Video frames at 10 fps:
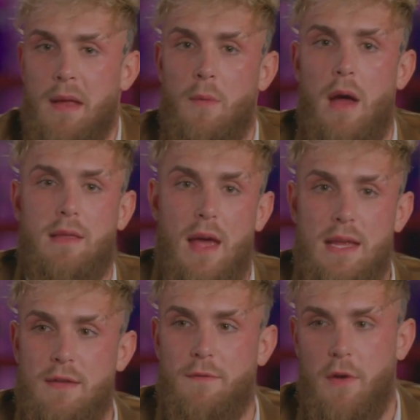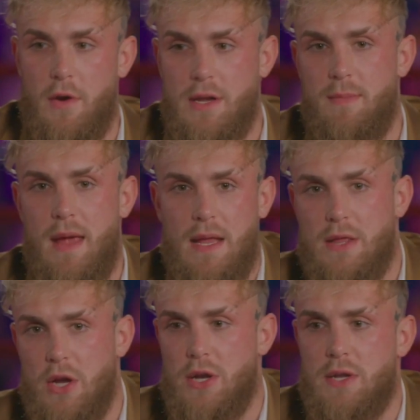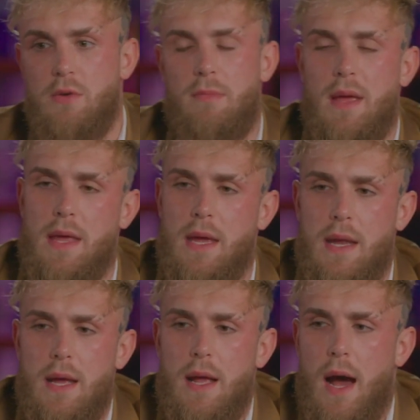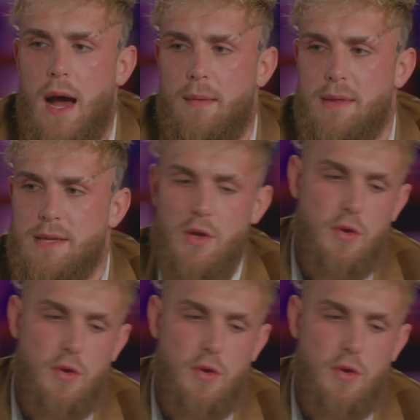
Meanwhile, Tyson Fury is making $32 million, and so